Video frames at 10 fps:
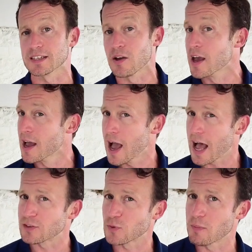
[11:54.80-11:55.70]
So
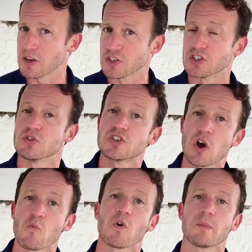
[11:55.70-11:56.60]
as we mentioned, you
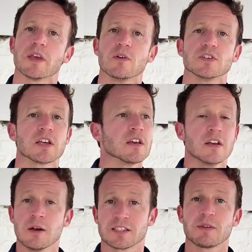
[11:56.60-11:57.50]
don't want to be using
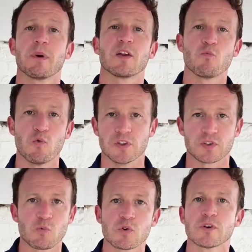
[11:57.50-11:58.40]
something made of wood. So
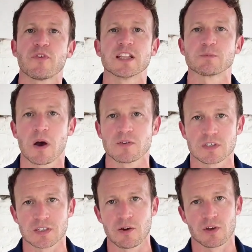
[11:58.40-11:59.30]
a wooden fence post
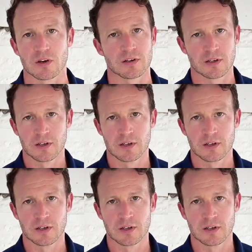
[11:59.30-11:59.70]
is no good.